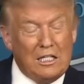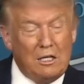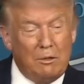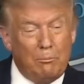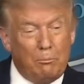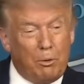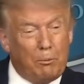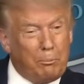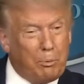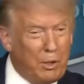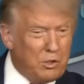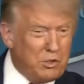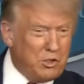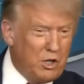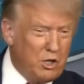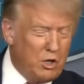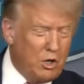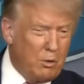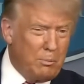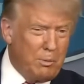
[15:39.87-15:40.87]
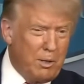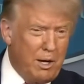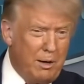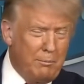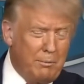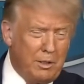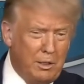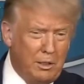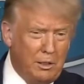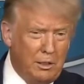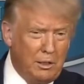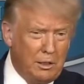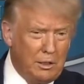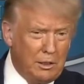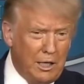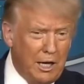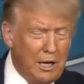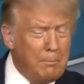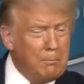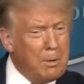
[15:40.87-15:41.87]
But President Obama
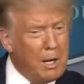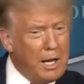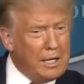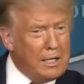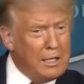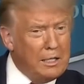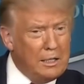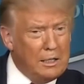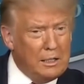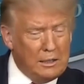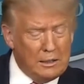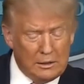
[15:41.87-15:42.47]
and Biden,